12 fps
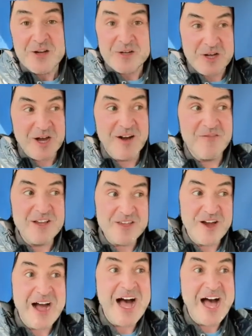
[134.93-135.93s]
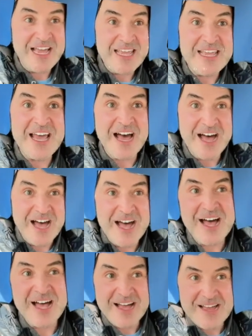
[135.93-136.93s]
Cover your
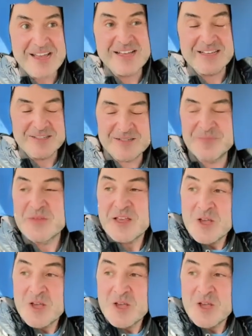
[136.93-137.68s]
eyes.